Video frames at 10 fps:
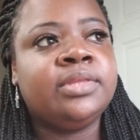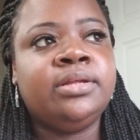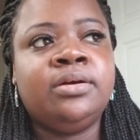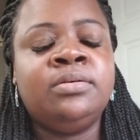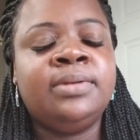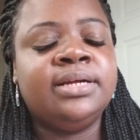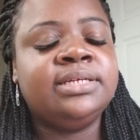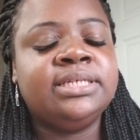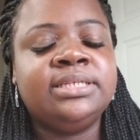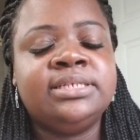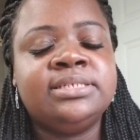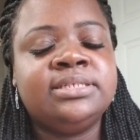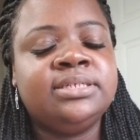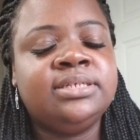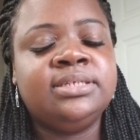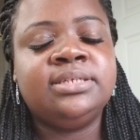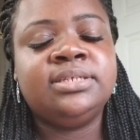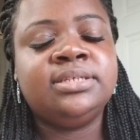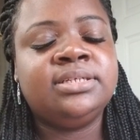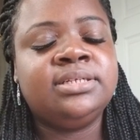oh my goodness,
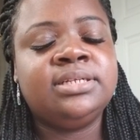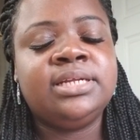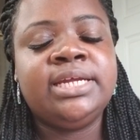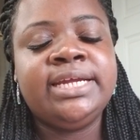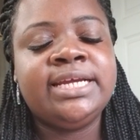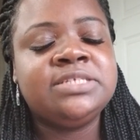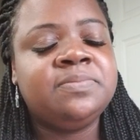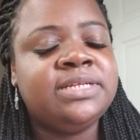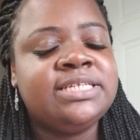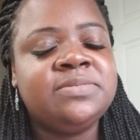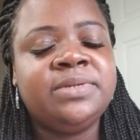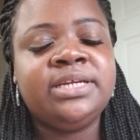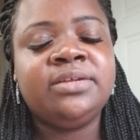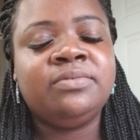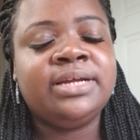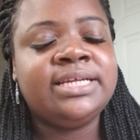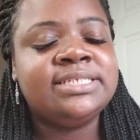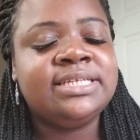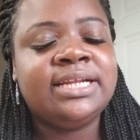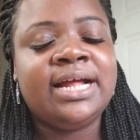He has blessed me in ways
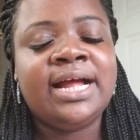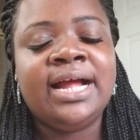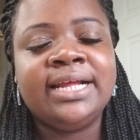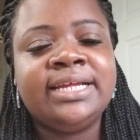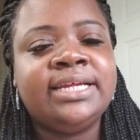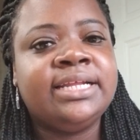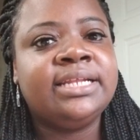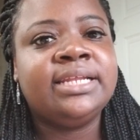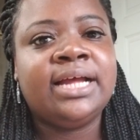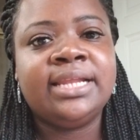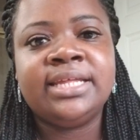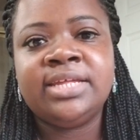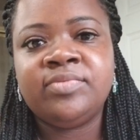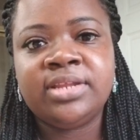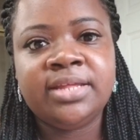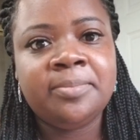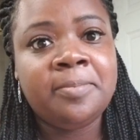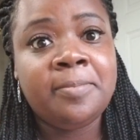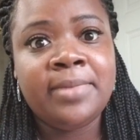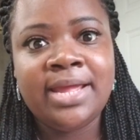that I cannot even
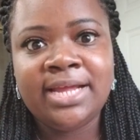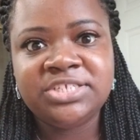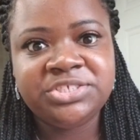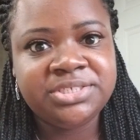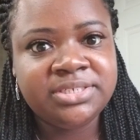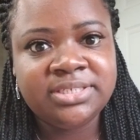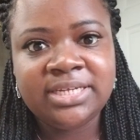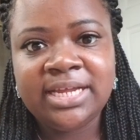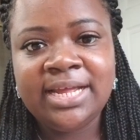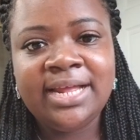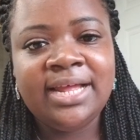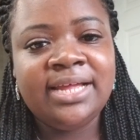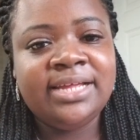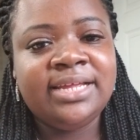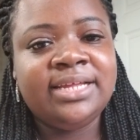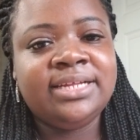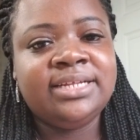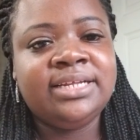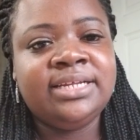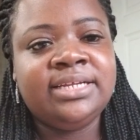imagine.
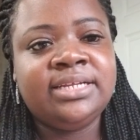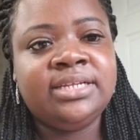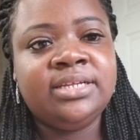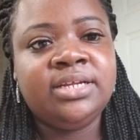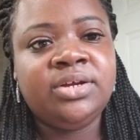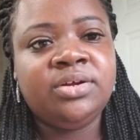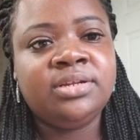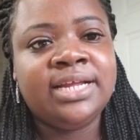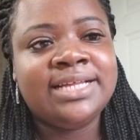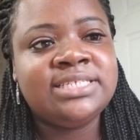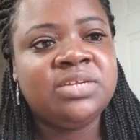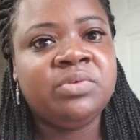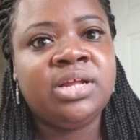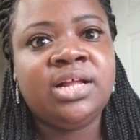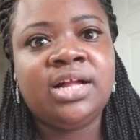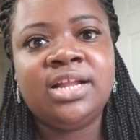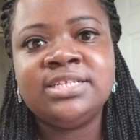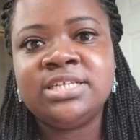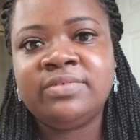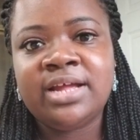And like I said, regardless
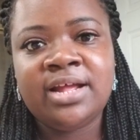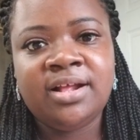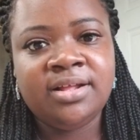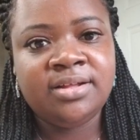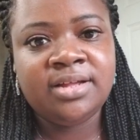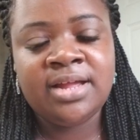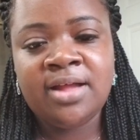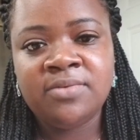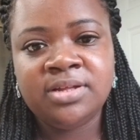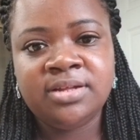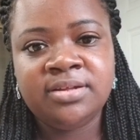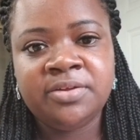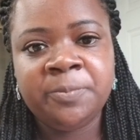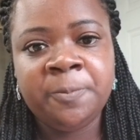of the outcome,